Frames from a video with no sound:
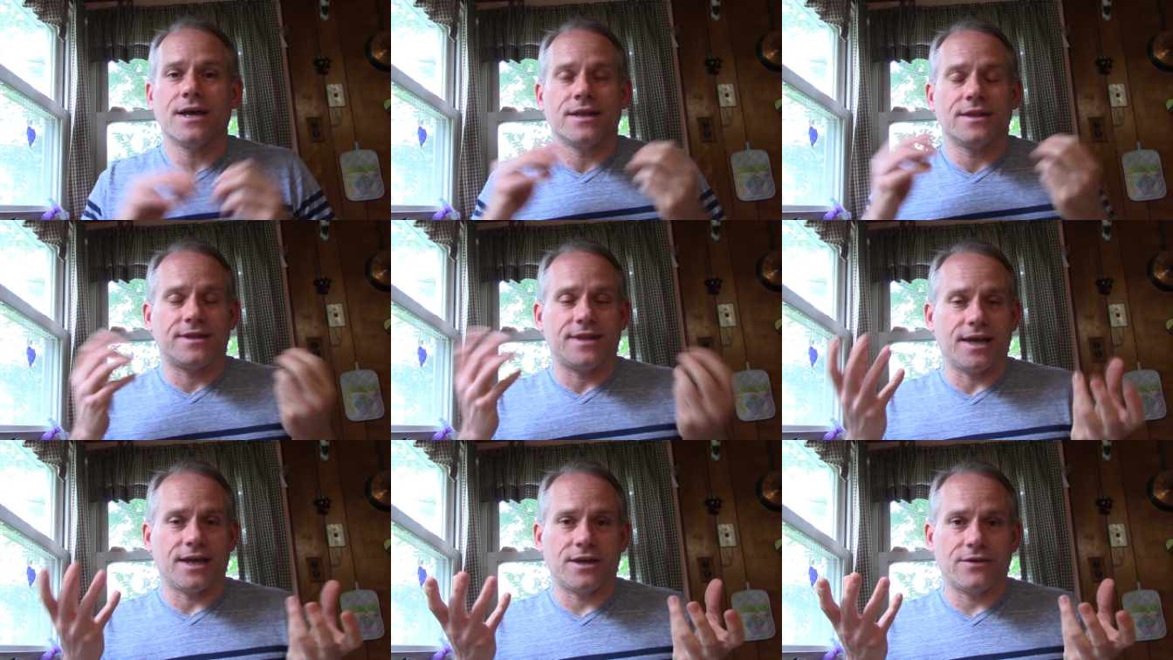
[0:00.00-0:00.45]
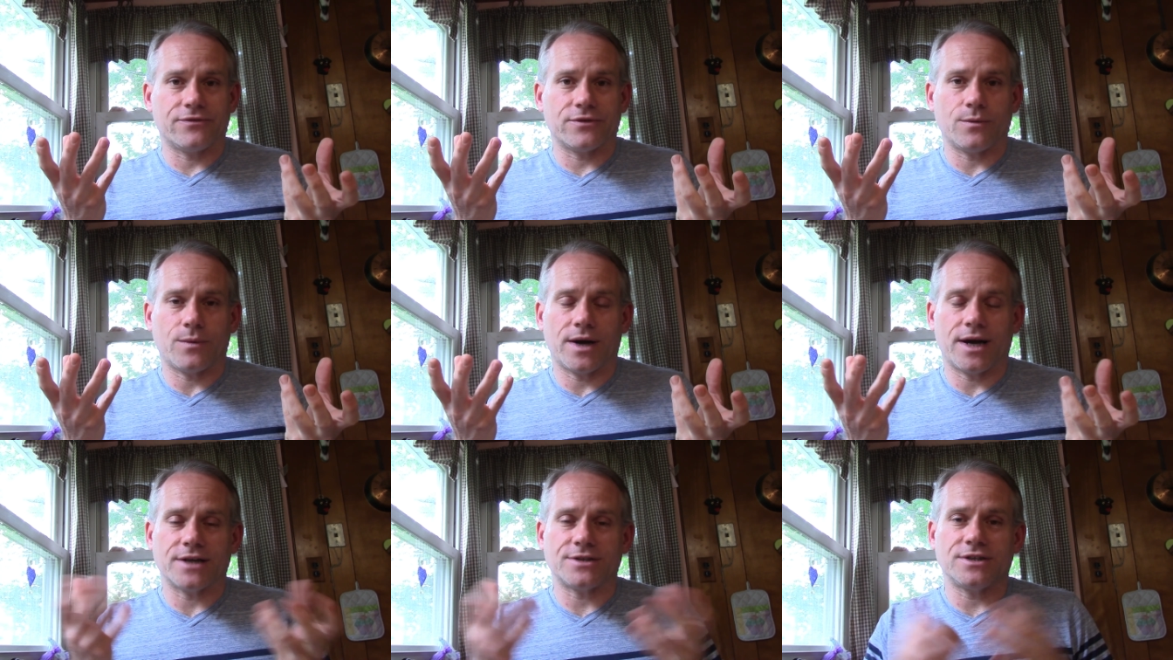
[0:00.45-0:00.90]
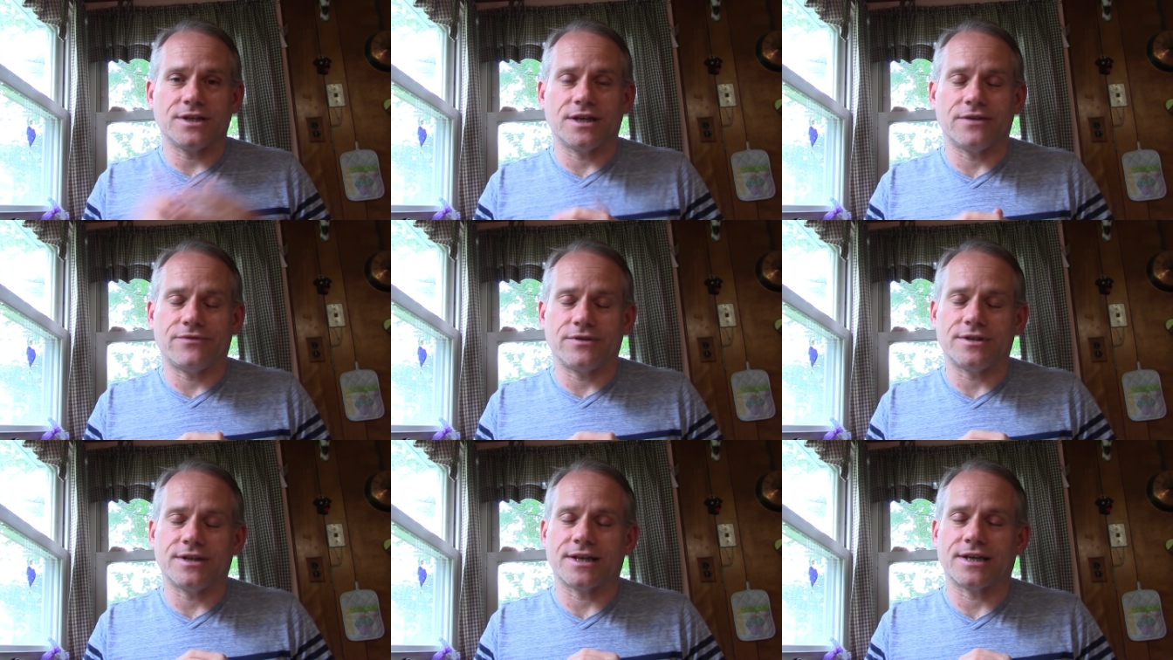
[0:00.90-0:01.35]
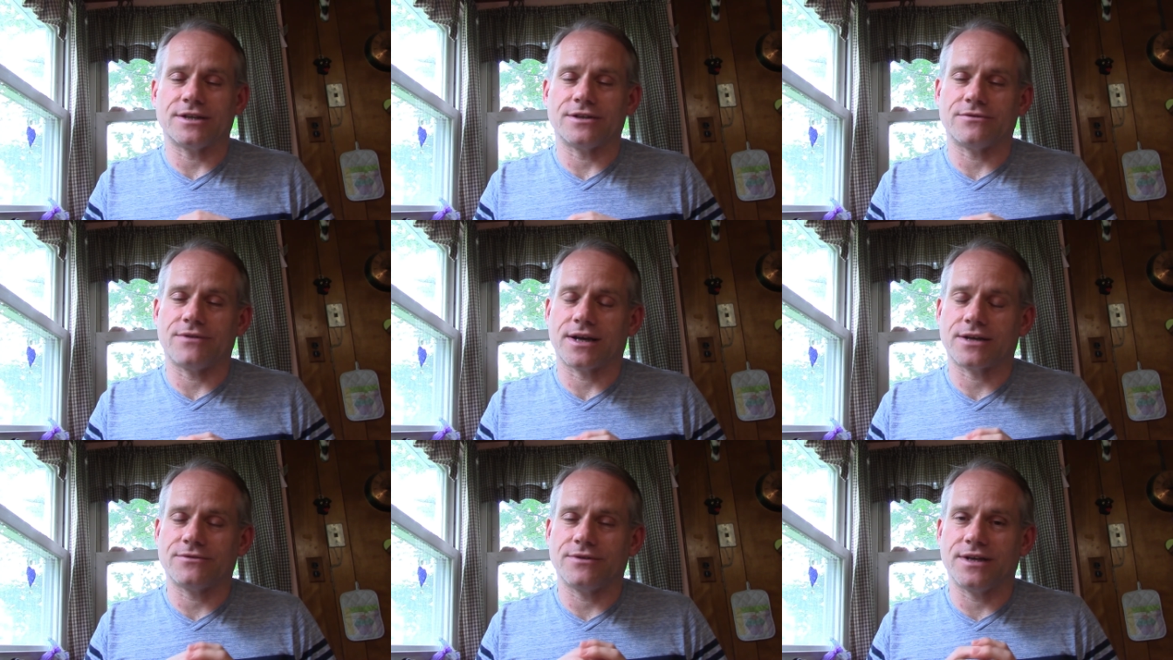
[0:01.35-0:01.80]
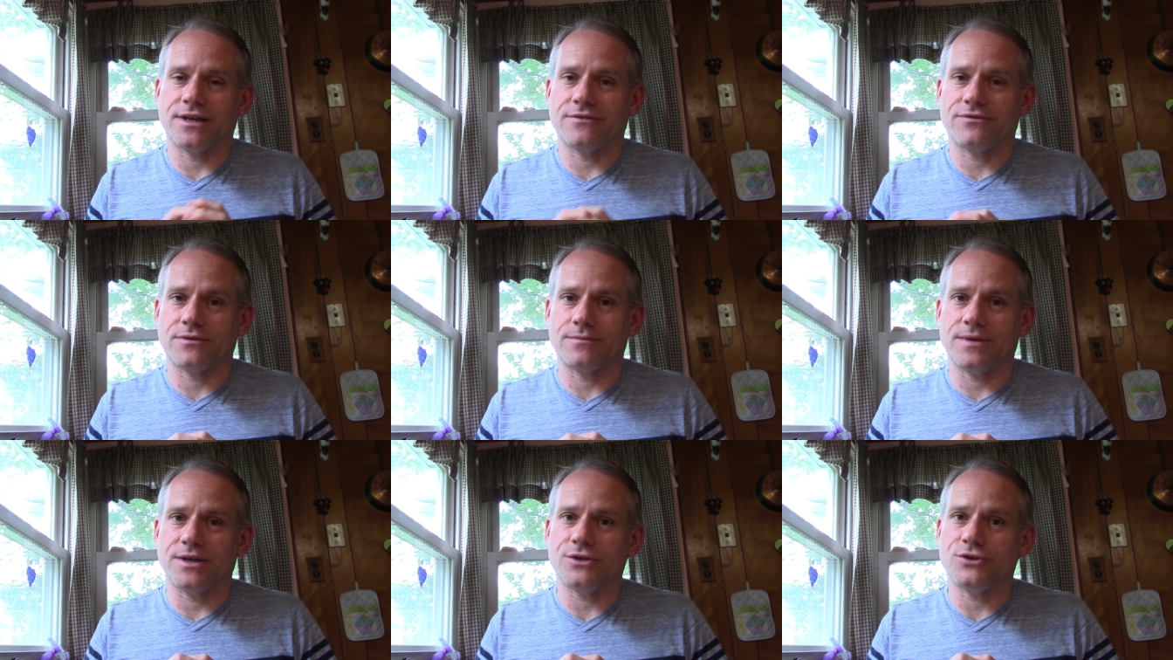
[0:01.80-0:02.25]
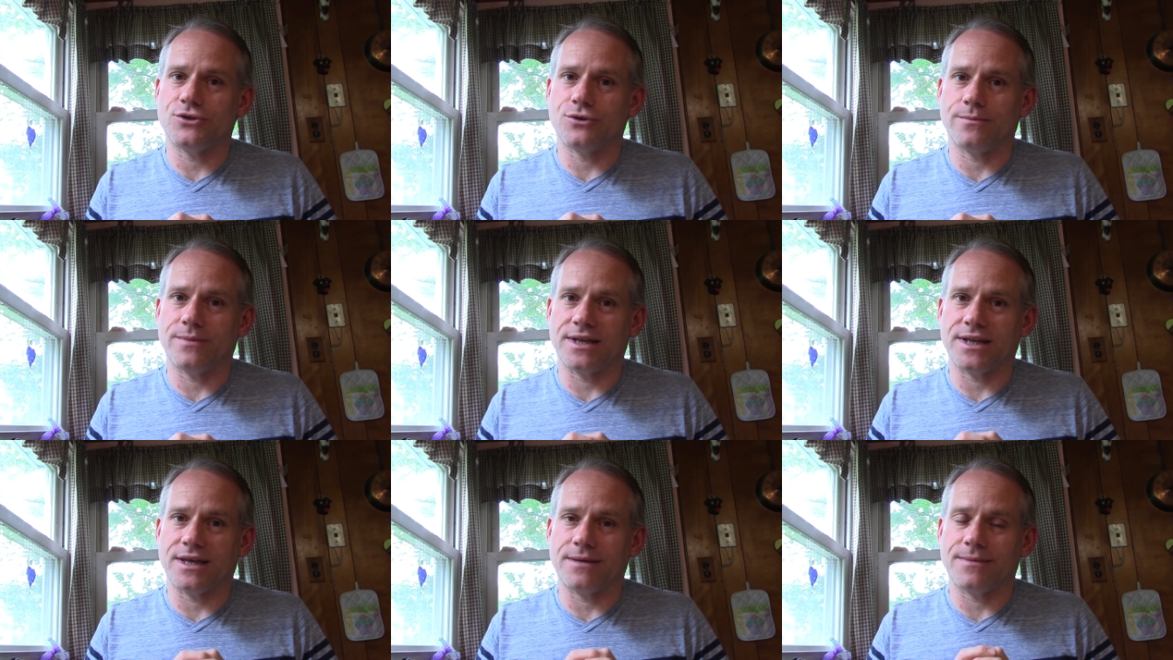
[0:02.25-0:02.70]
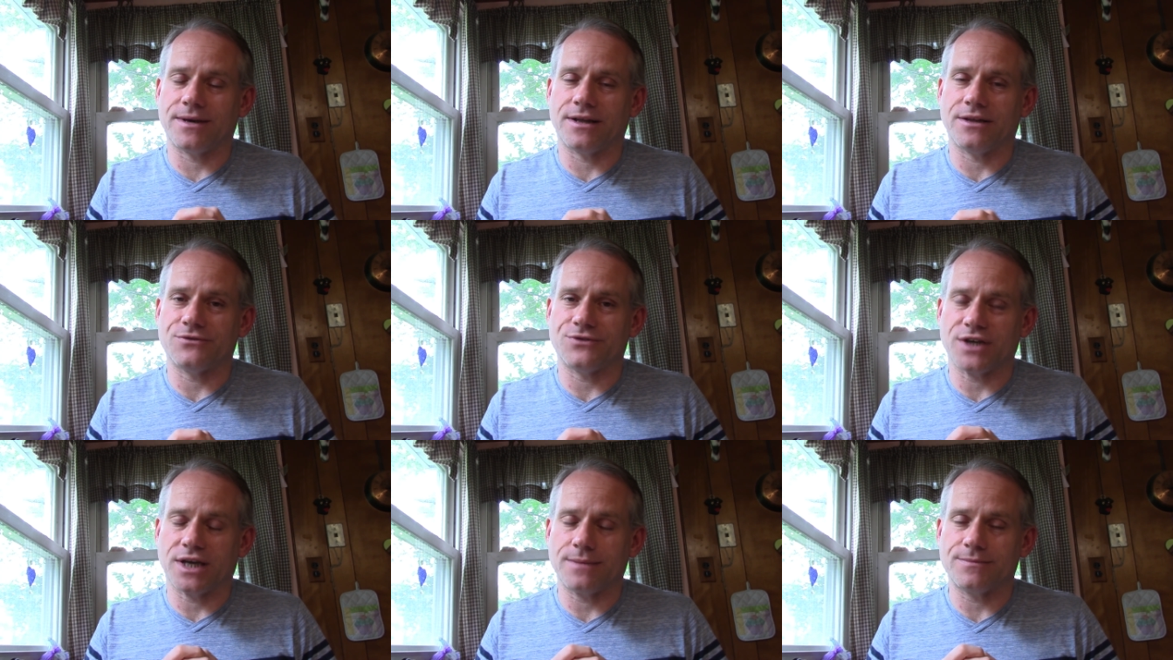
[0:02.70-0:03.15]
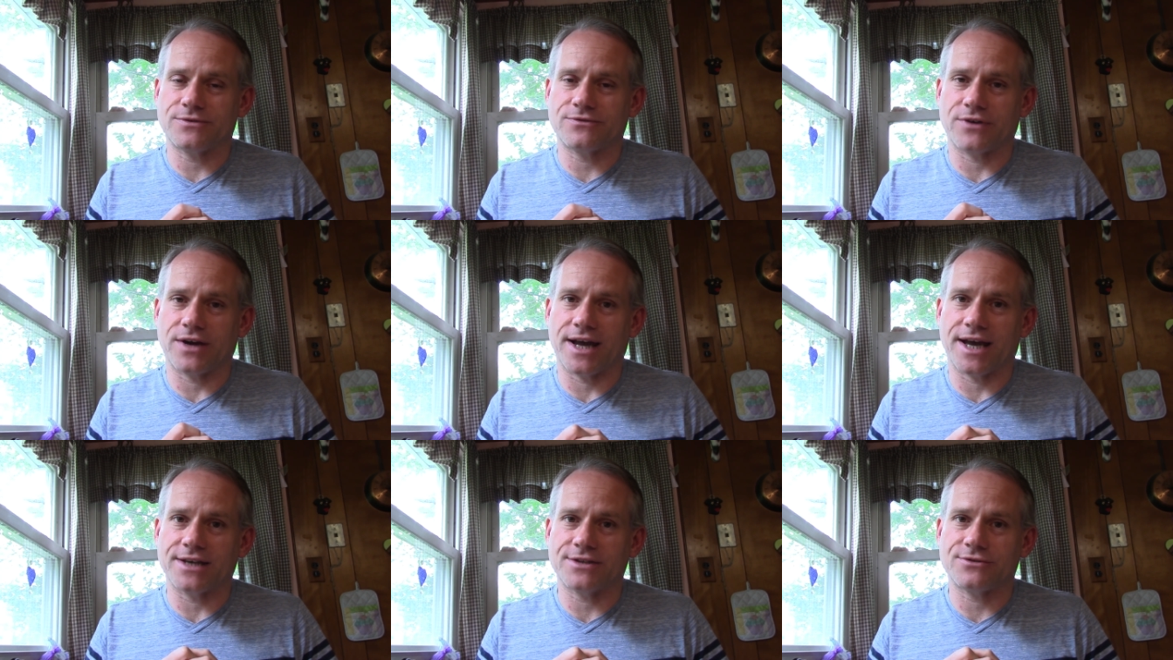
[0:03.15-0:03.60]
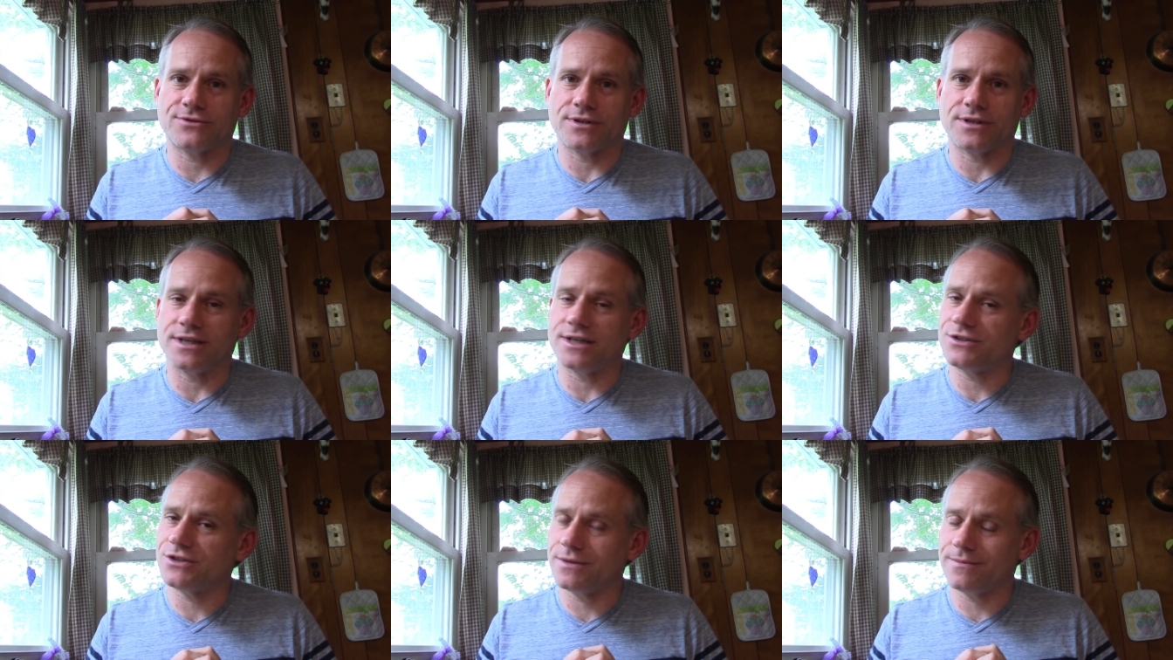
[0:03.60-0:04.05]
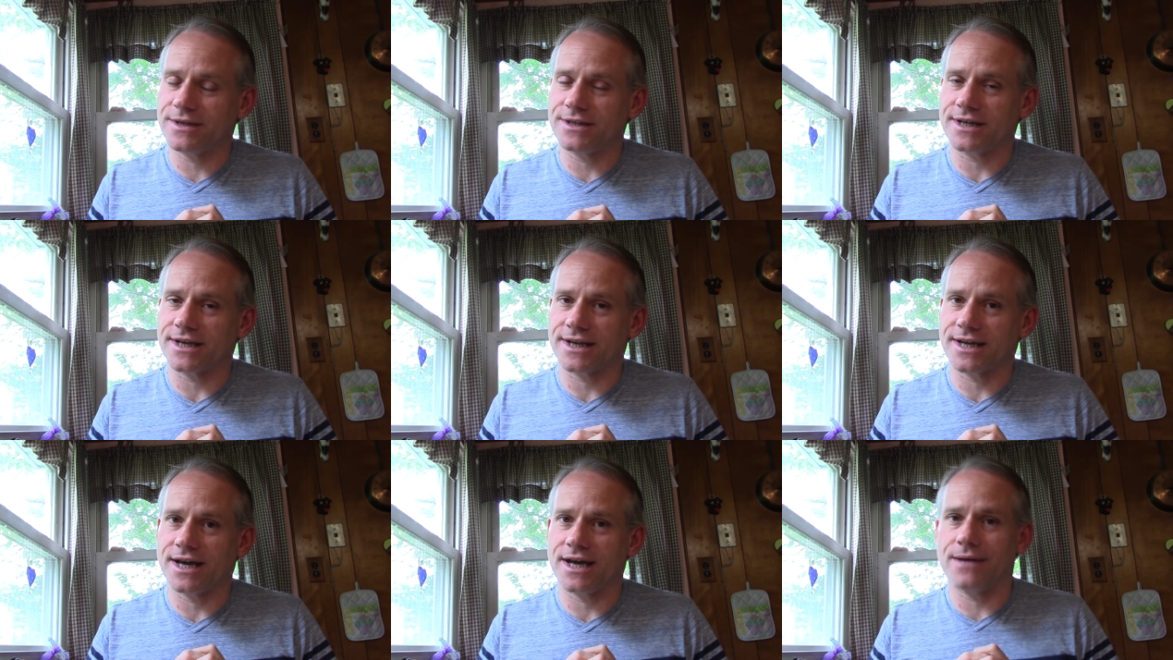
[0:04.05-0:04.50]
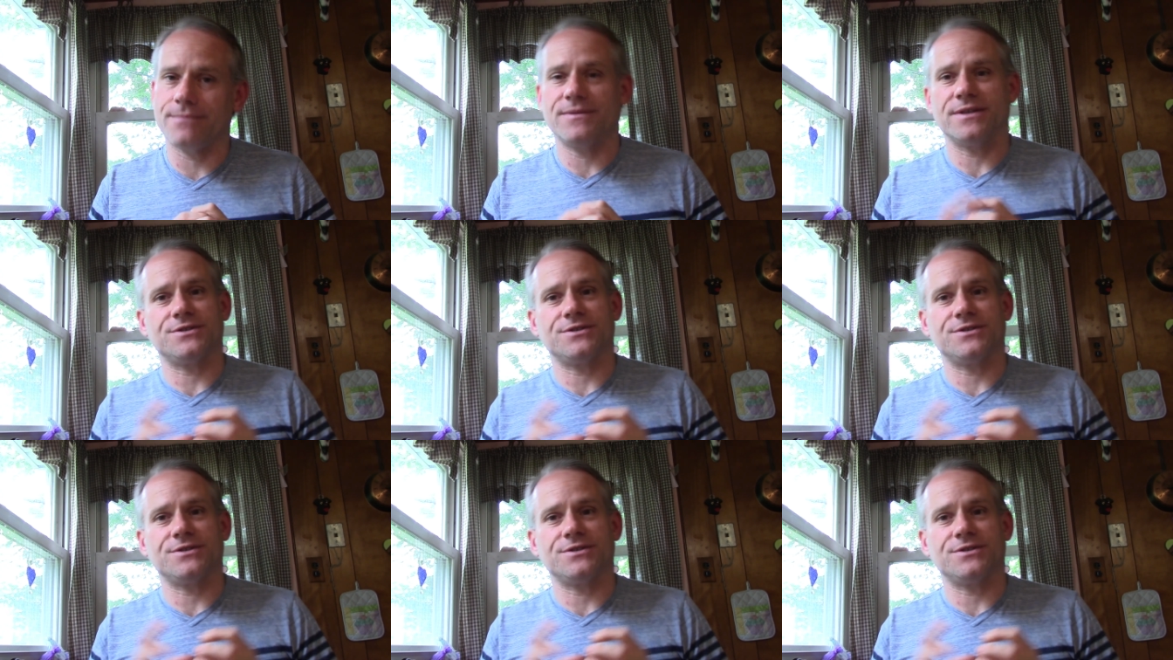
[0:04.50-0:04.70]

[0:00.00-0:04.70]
Thank you for watching. If you'd like a direct reading from me, shoot me an email, James jamesforastral at gmail.com.